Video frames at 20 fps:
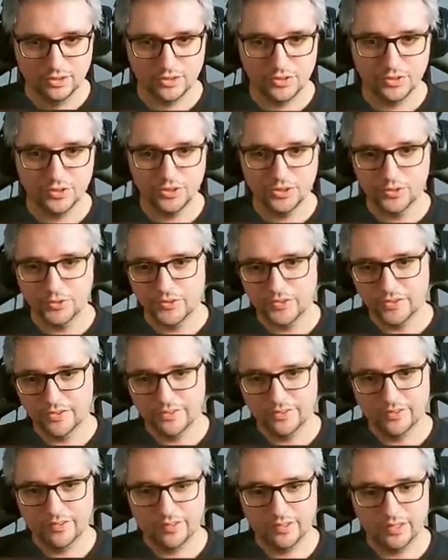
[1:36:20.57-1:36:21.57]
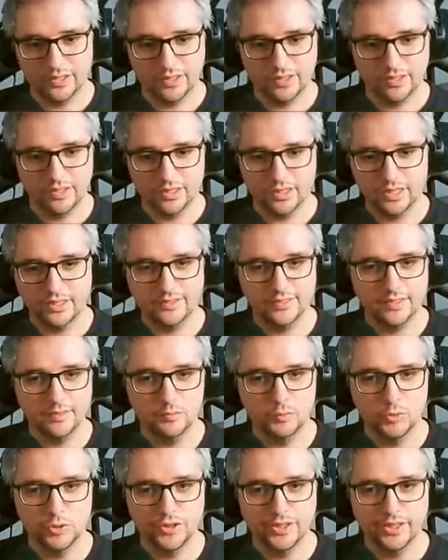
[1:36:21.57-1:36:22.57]
Good news is, in
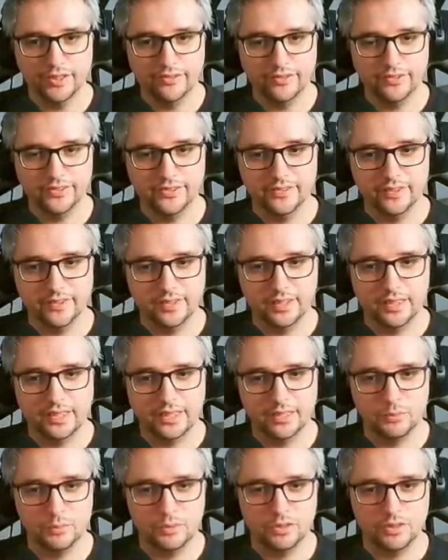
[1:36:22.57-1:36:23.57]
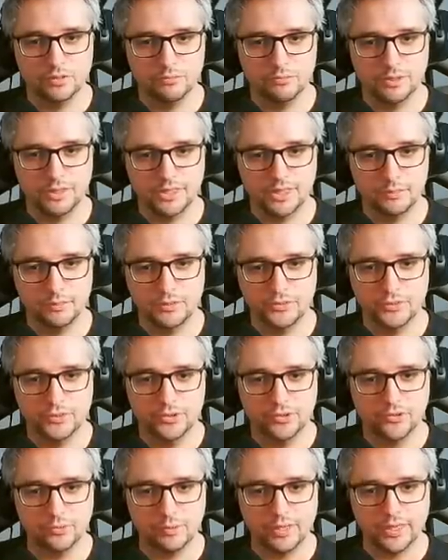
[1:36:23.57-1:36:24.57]
18 more deaths, I will be able to
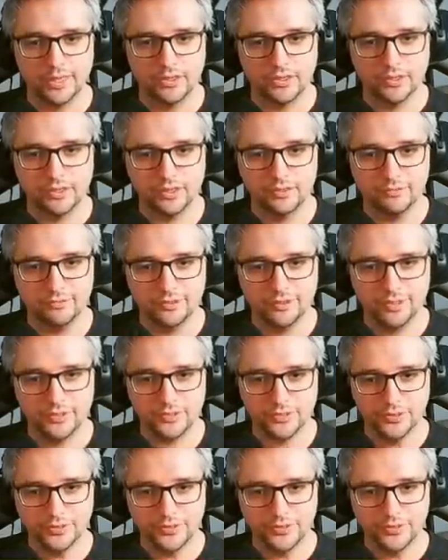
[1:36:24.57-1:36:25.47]
use my infinite